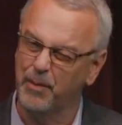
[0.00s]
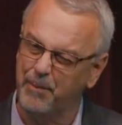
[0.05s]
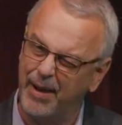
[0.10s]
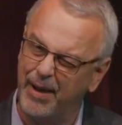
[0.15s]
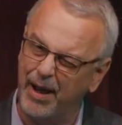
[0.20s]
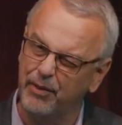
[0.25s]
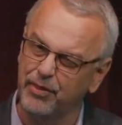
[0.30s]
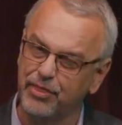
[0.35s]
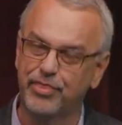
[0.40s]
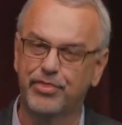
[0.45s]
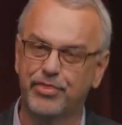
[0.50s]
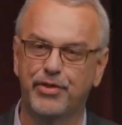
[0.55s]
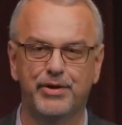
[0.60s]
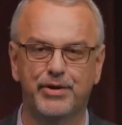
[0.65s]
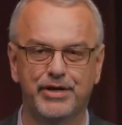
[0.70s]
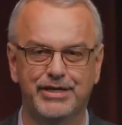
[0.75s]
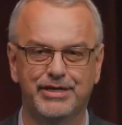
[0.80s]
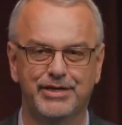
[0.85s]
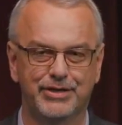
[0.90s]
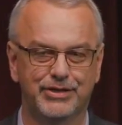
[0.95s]
for about
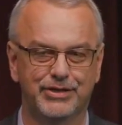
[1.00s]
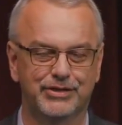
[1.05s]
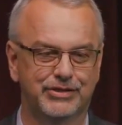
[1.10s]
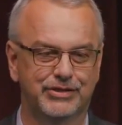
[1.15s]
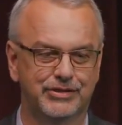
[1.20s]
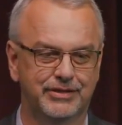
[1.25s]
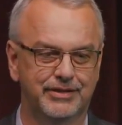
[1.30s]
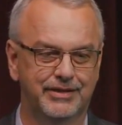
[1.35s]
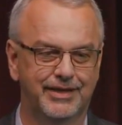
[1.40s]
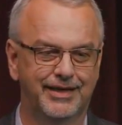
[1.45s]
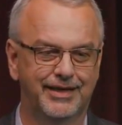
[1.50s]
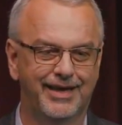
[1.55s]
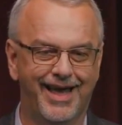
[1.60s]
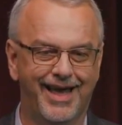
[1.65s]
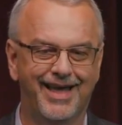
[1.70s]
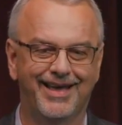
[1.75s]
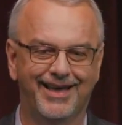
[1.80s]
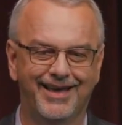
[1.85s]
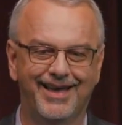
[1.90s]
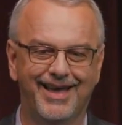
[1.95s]
30 years
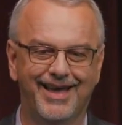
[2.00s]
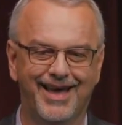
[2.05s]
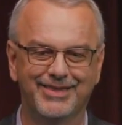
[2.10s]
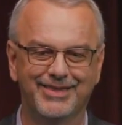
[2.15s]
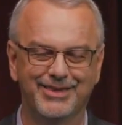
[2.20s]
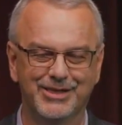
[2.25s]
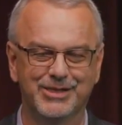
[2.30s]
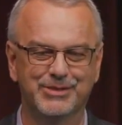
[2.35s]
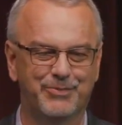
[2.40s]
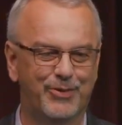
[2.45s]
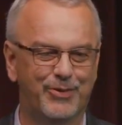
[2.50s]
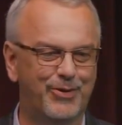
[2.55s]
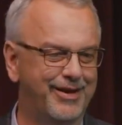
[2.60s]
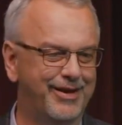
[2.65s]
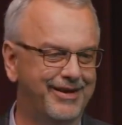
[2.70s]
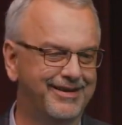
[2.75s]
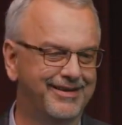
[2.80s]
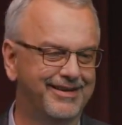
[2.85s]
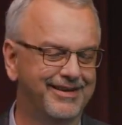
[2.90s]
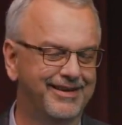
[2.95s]
at, at this
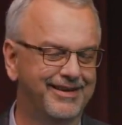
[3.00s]
point.